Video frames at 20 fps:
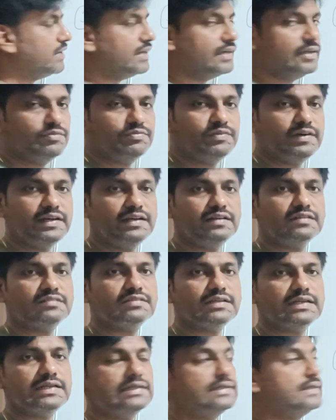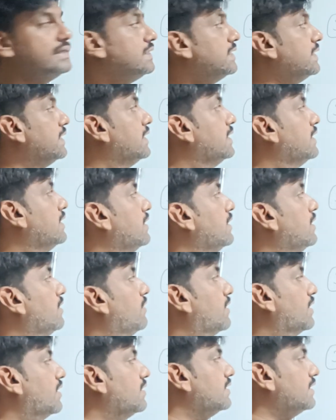rectifiers and
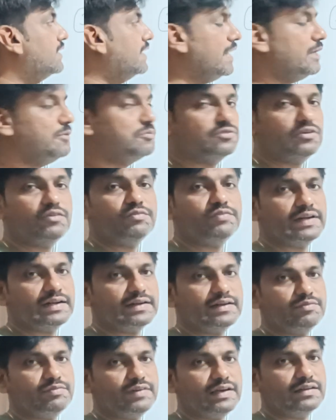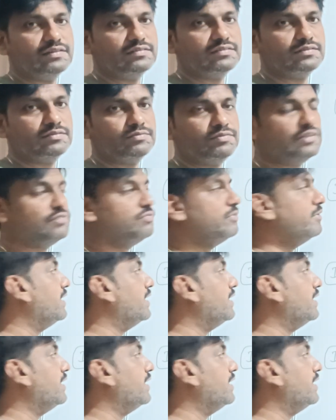what are the types of rectifiers. First,